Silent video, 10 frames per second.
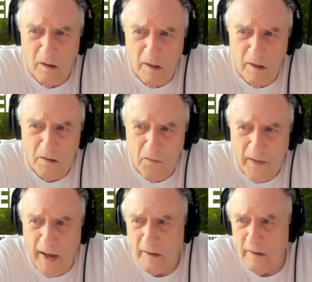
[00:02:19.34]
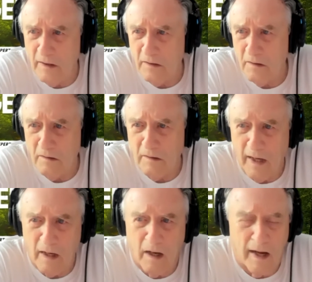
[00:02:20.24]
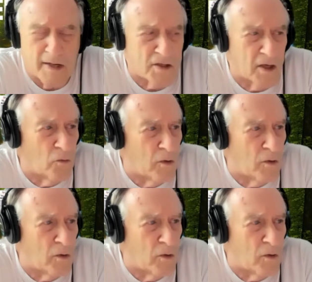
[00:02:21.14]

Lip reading: into that, into analyzing